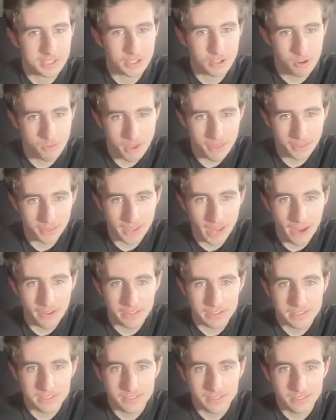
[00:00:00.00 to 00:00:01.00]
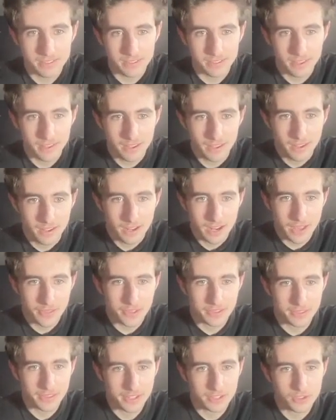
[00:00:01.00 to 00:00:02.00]
to know about the characters. And
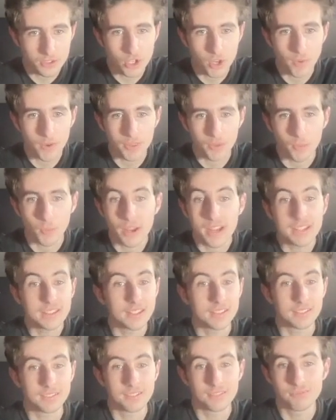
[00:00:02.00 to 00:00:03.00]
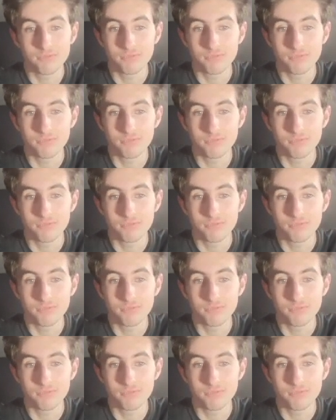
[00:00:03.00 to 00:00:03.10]
there's like no other way to